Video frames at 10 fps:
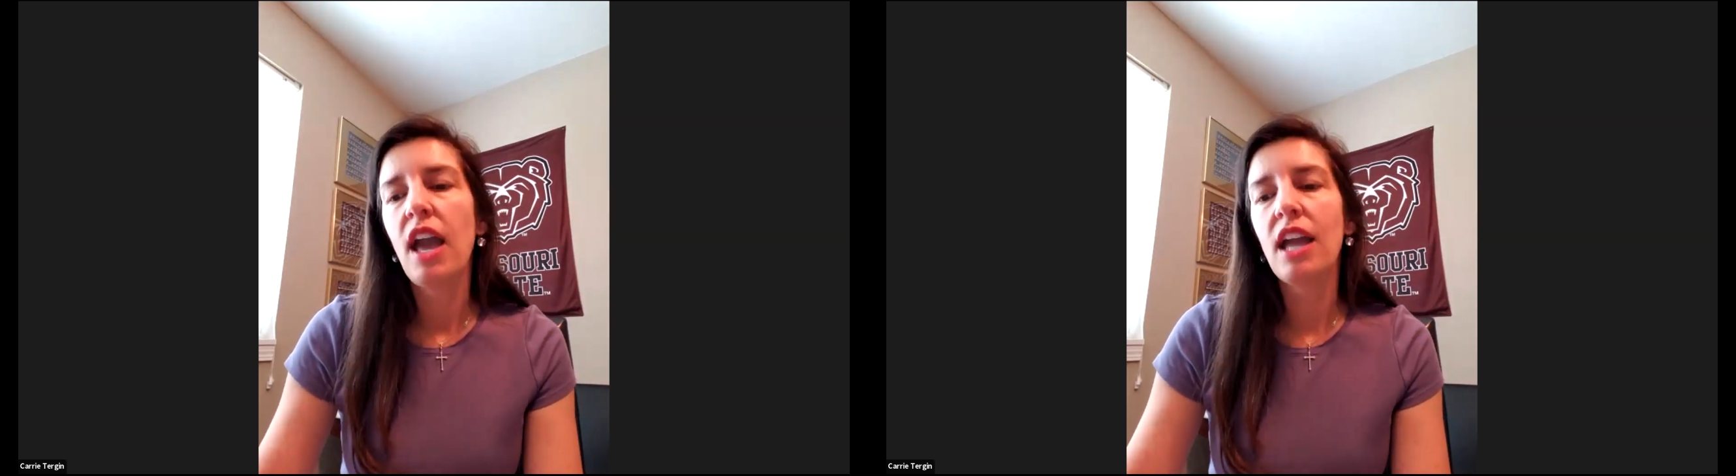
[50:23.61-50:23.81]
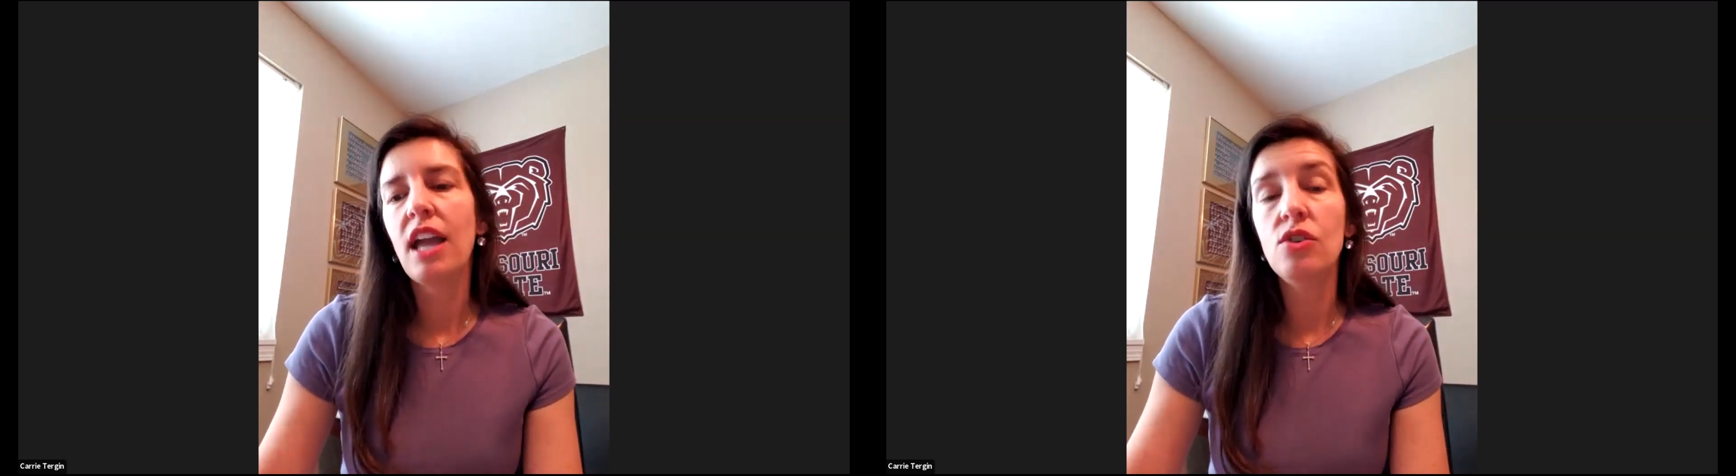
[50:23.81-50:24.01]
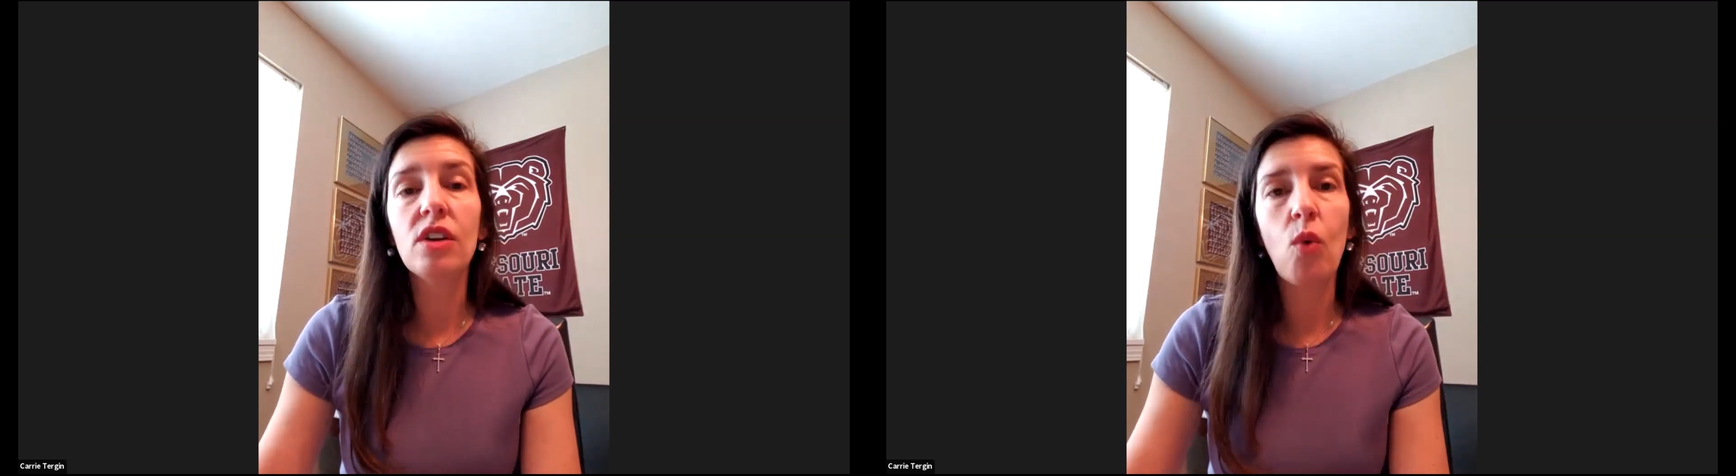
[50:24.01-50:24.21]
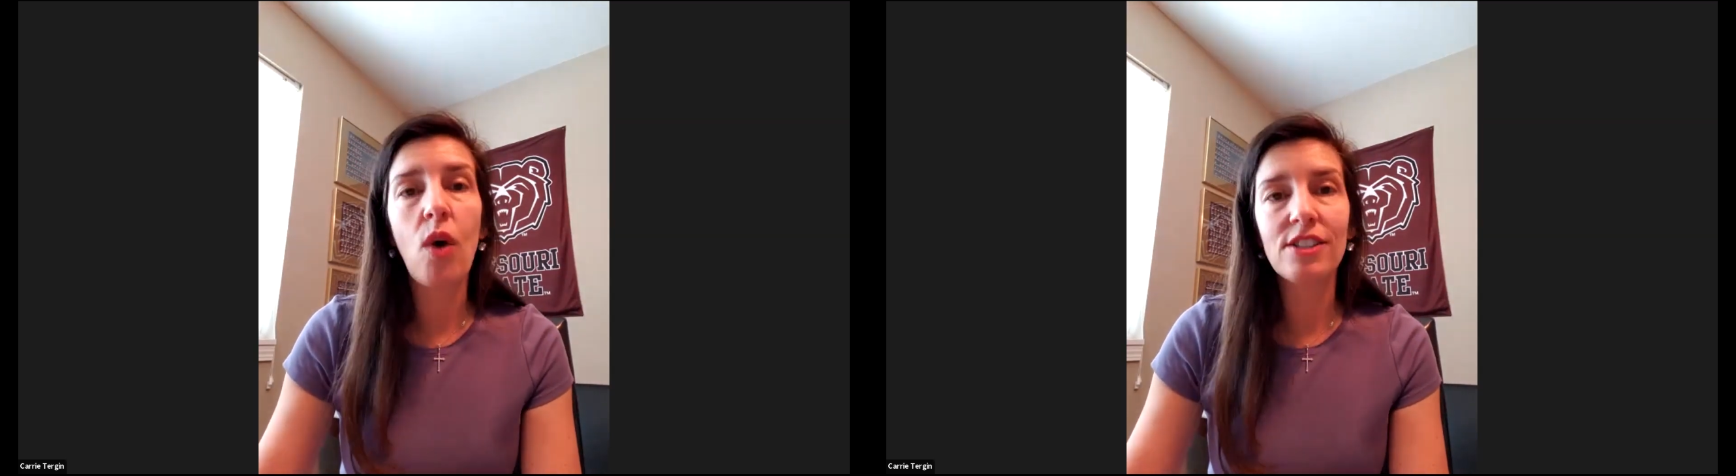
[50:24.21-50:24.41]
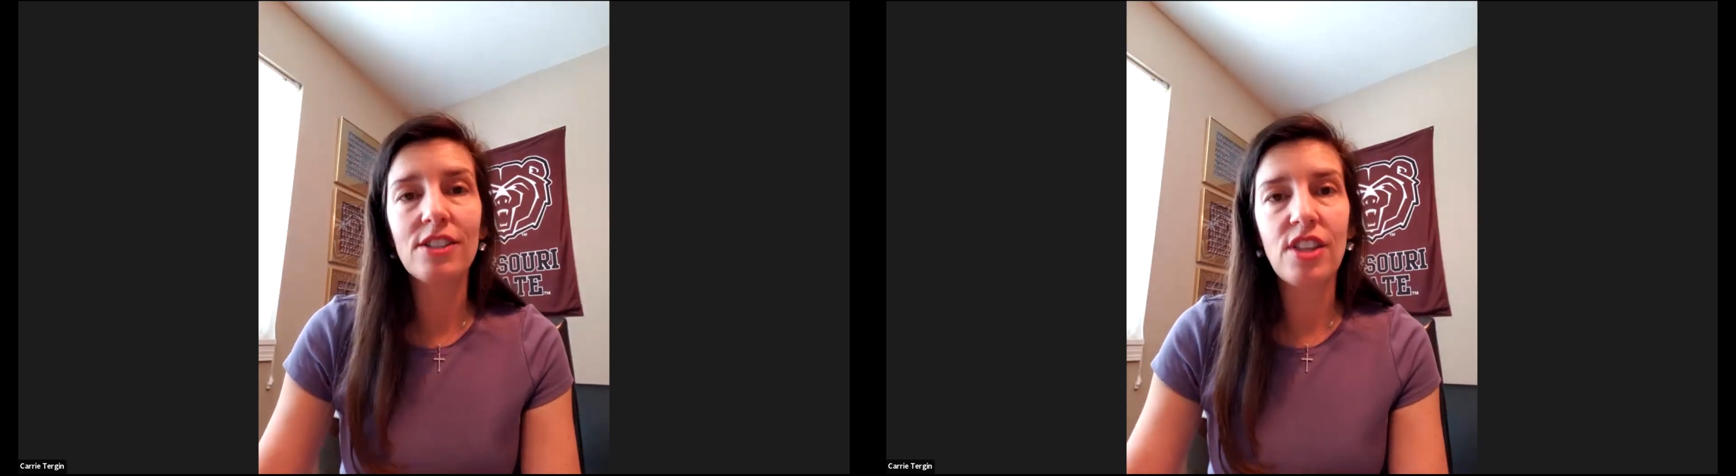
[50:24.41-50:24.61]
and you can
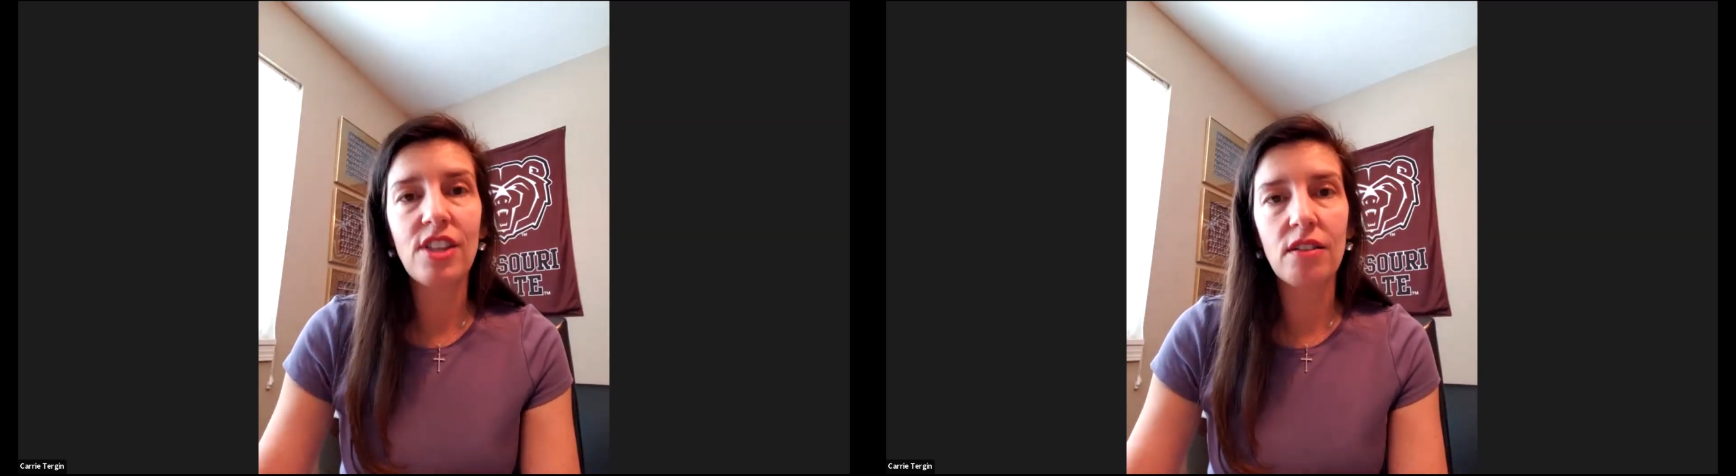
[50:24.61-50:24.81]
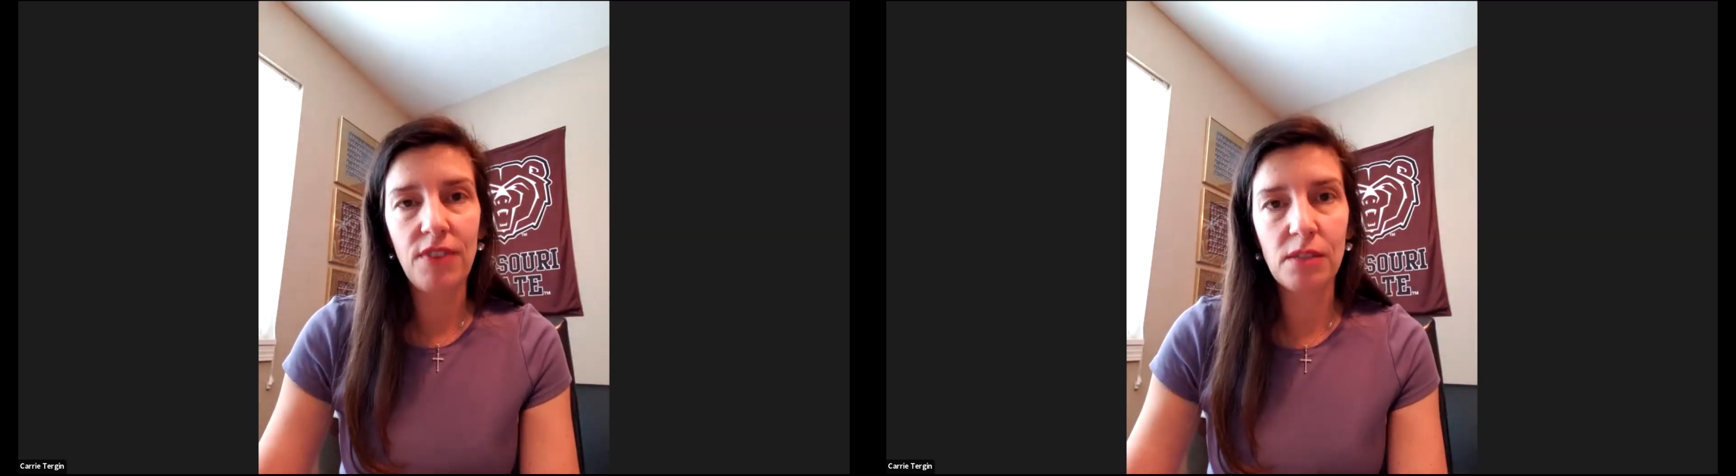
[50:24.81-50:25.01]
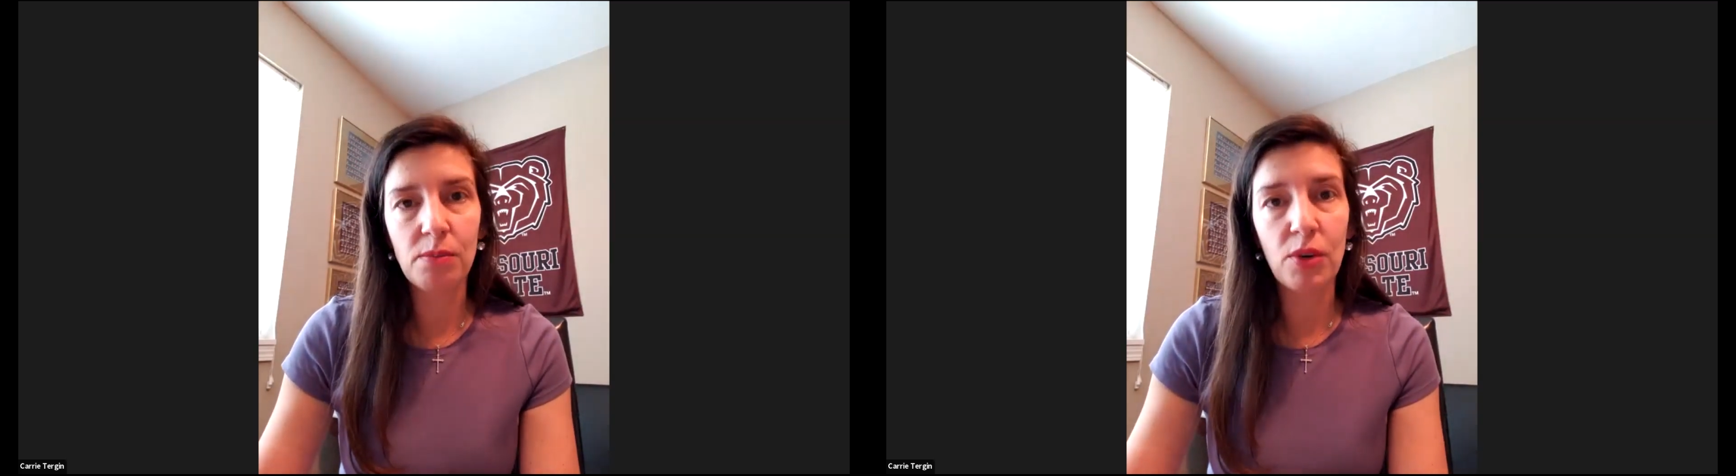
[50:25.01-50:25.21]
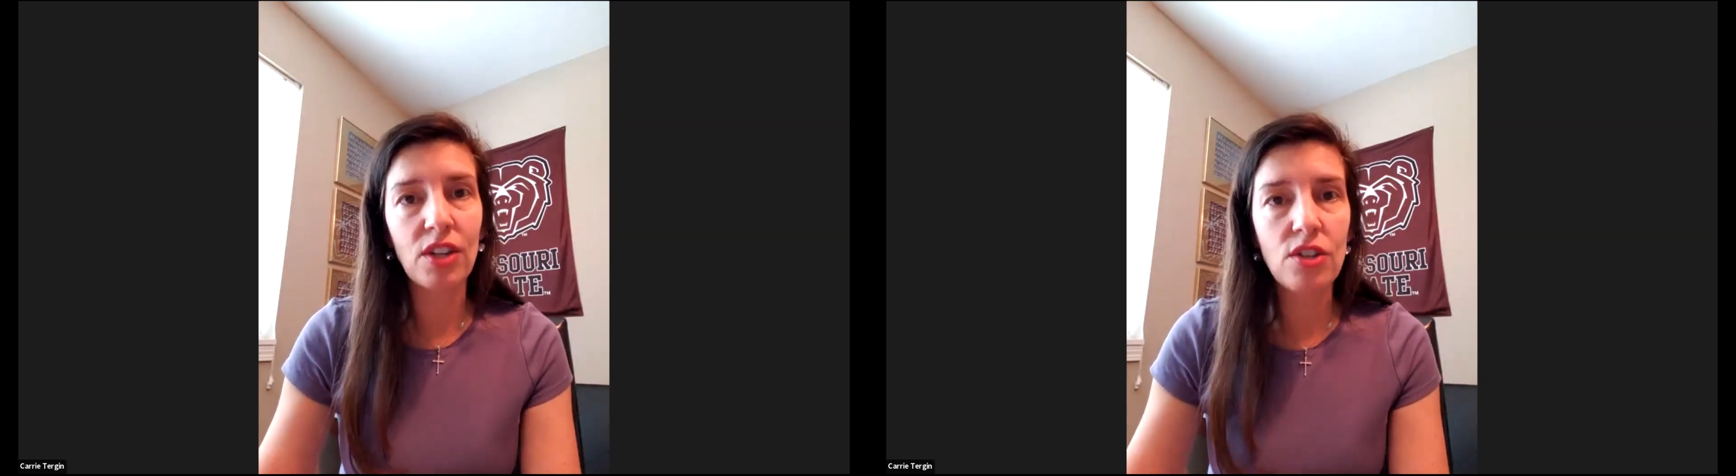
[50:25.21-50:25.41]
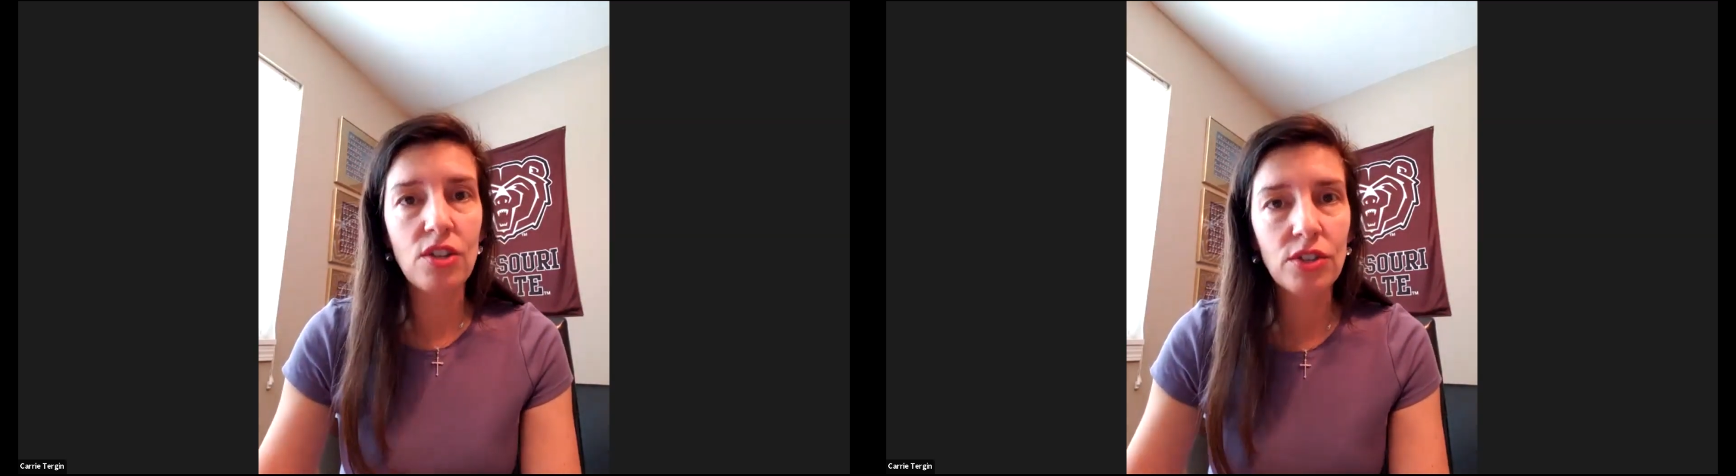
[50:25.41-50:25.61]
watch that on Facebook
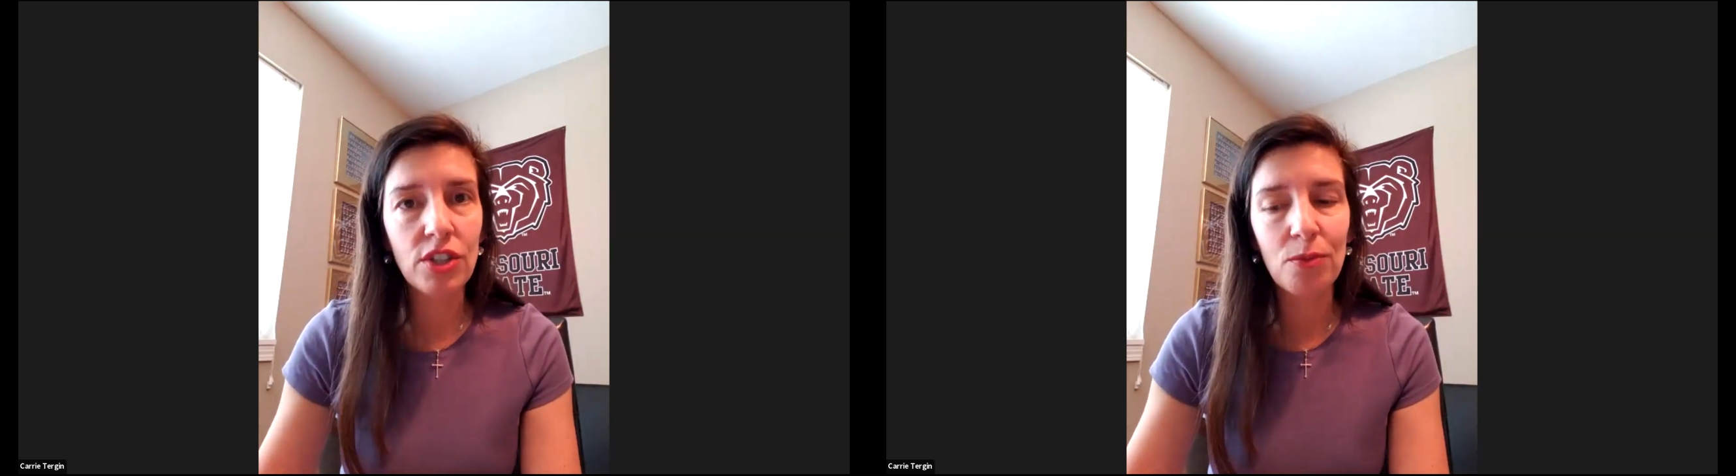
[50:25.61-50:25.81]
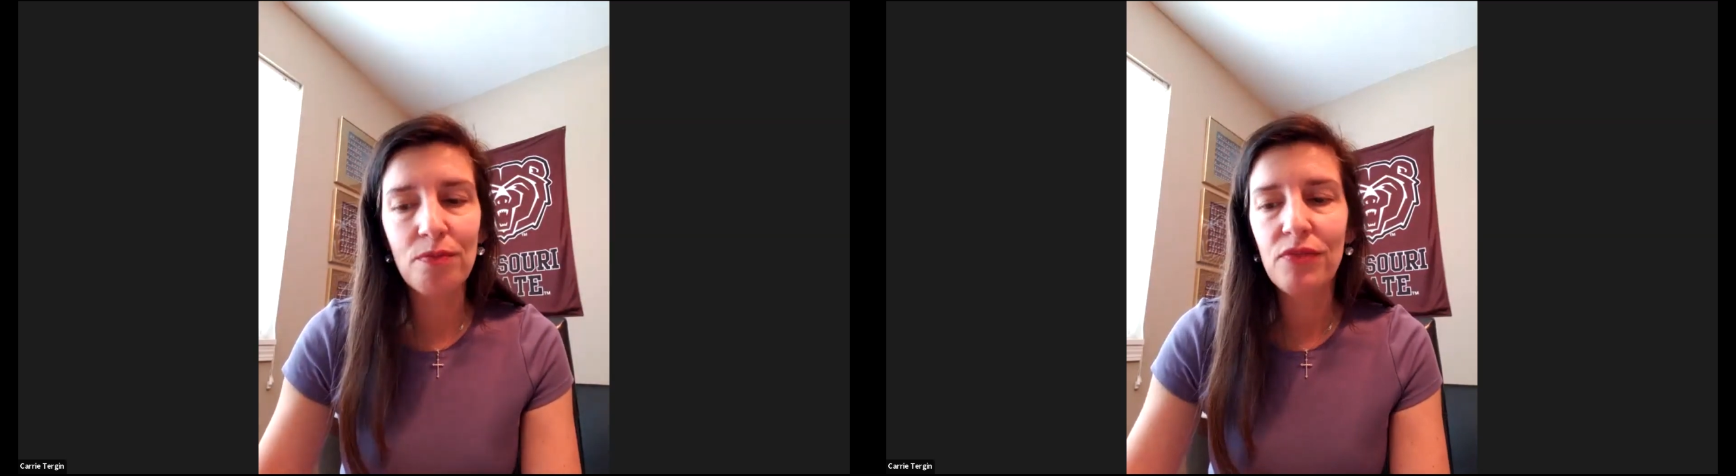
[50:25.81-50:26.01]
and YouTube.